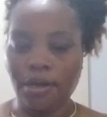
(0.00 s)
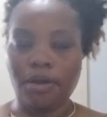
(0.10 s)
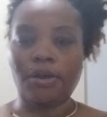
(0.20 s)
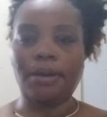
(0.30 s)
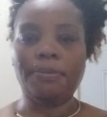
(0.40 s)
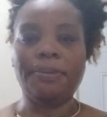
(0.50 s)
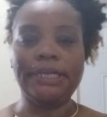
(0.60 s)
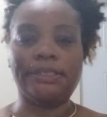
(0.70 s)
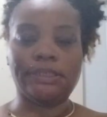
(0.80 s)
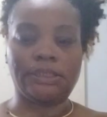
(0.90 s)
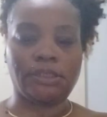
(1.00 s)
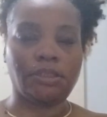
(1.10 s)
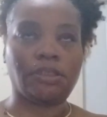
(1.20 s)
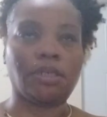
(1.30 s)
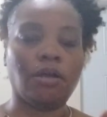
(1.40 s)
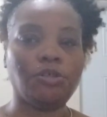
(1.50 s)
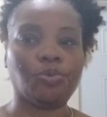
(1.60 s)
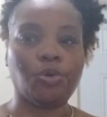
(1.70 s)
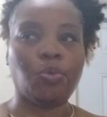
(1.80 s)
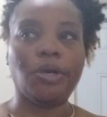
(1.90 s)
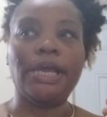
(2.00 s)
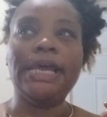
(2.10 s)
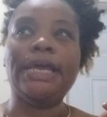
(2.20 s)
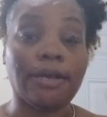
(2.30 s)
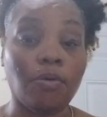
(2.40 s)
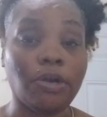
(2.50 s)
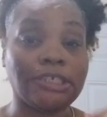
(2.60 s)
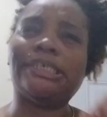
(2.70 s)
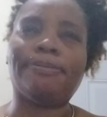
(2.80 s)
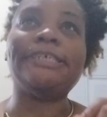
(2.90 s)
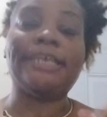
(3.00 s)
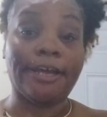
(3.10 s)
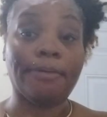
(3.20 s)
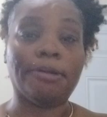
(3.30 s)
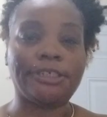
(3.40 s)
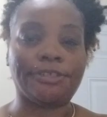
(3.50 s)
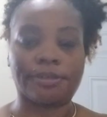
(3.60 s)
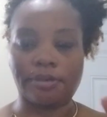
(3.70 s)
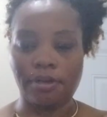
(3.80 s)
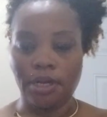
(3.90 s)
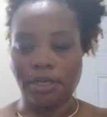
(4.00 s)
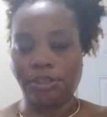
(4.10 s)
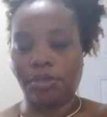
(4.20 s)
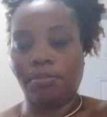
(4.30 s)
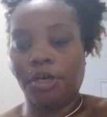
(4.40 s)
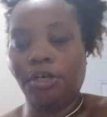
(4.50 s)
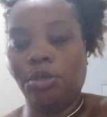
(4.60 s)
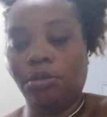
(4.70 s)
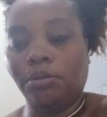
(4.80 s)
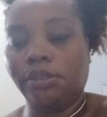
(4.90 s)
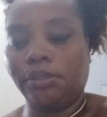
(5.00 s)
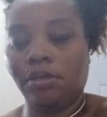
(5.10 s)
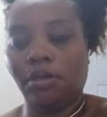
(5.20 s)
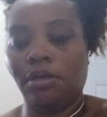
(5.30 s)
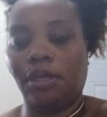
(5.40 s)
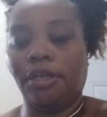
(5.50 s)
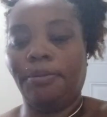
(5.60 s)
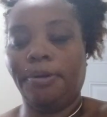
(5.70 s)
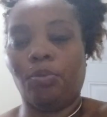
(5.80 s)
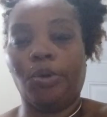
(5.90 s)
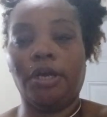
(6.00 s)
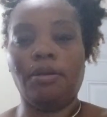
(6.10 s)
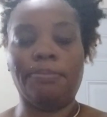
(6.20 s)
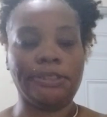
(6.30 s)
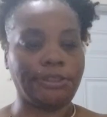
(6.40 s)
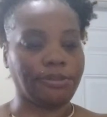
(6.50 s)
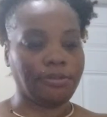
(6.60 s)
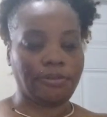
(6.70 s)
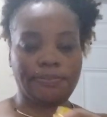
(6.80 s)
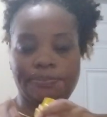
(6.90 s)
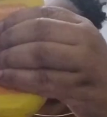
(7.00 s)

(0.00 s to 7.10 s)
Alright, I'm gonna make this sauce real quick. It comes with a spicy honey mustard, so I'm gonna use a little bit of regular mustard.